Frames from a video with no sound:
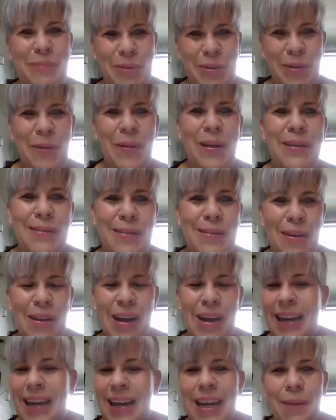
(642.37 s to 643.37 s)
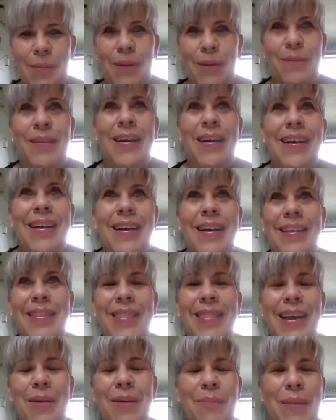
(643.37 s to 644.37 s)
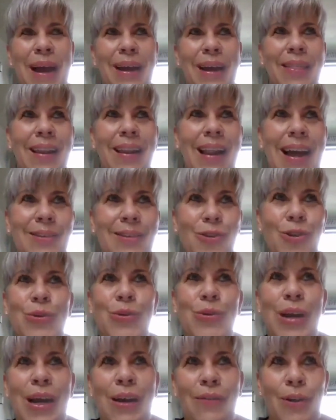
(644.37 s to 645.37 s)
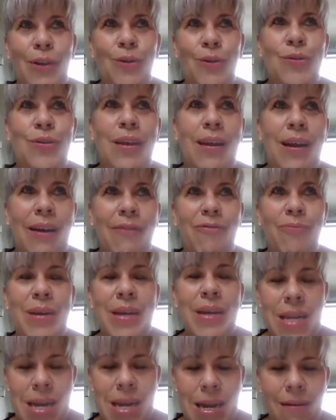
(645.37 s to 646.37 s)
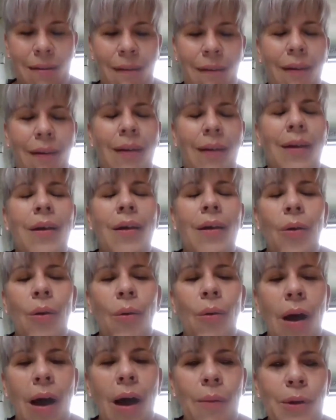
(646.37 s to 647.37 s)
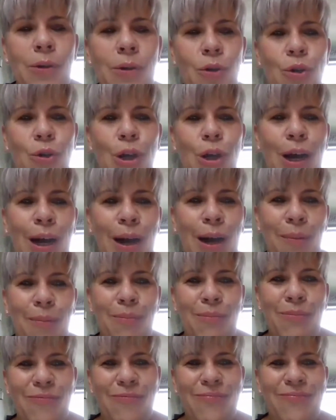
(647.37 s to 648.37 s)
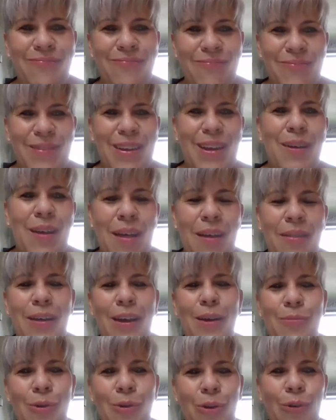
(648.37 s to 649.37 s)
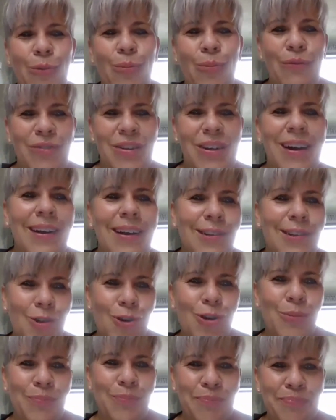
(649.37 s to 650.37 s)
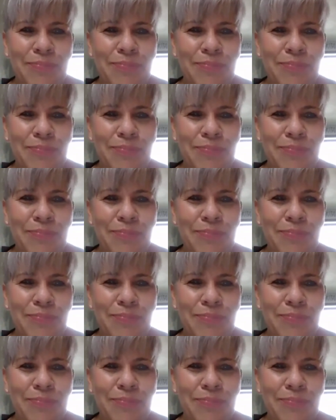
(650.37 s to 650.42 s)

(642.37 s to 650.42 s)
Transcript: So that's enough. I keep on thinking back in the last 2.5 years that I've been here, how much the community we've touched.